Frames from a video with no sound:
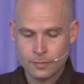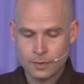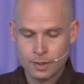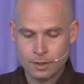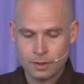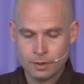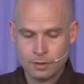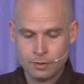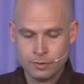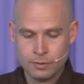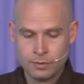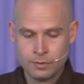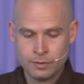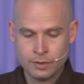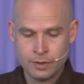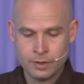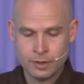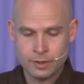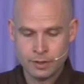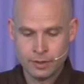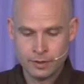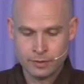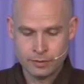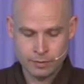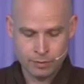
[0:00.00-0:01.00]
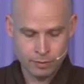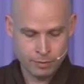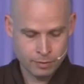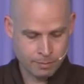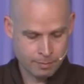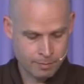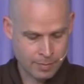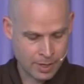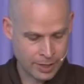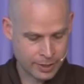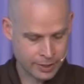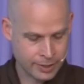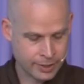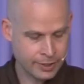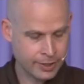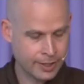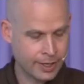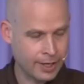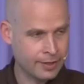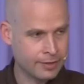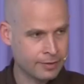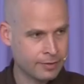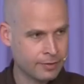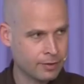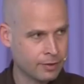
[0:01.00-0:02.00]
Using his own body
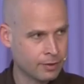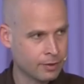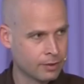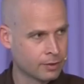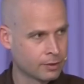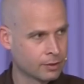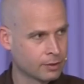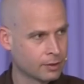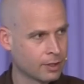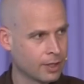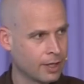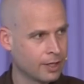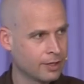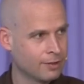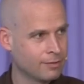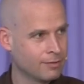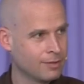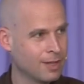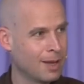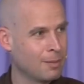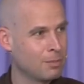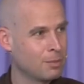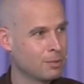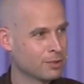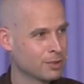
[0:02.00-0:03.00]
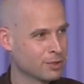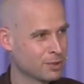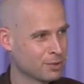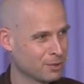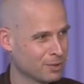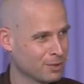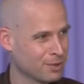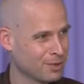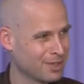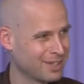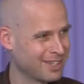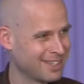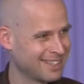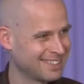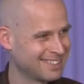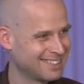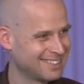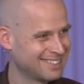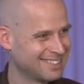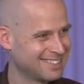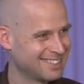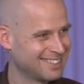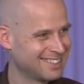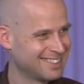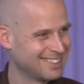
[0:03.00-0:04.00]
as a kind of laboratory
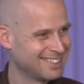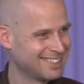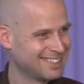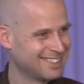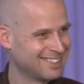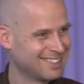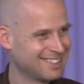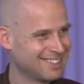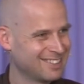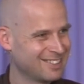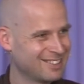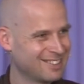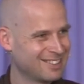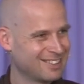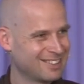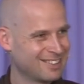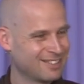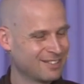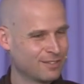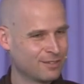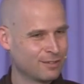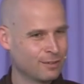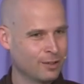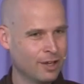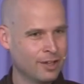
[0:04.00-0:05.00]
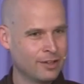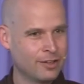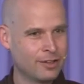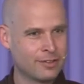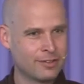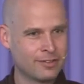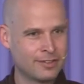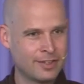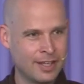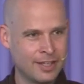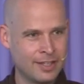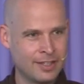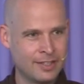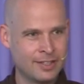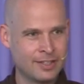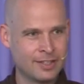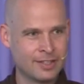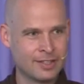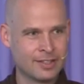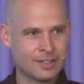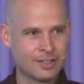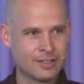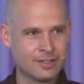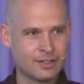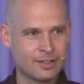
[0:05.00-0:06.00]
for
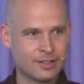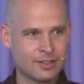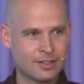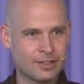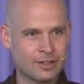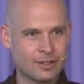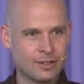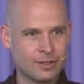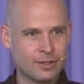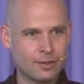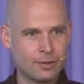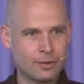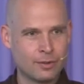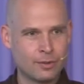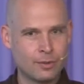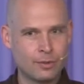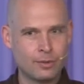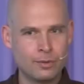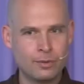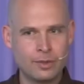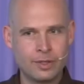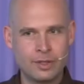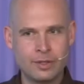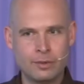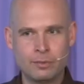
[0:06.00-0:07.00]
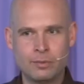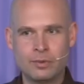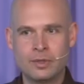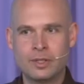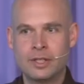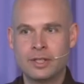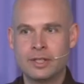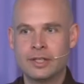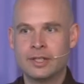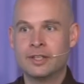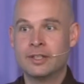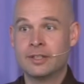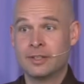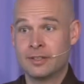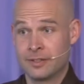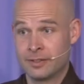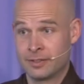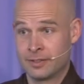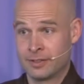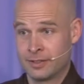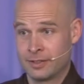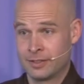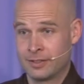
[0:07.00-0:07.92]
understanding who he really is.